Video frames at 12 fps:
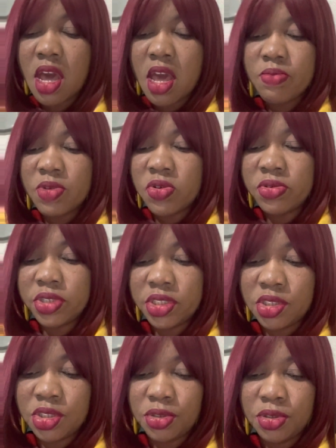I'm
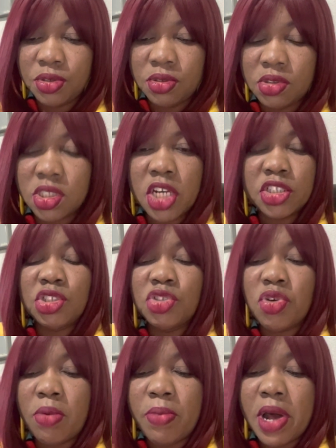going to talk to
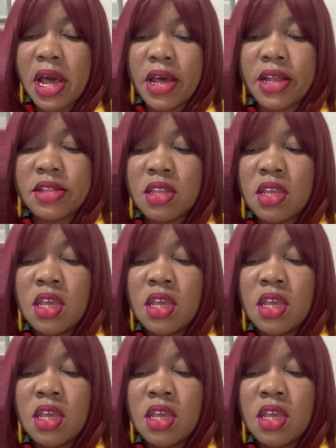you about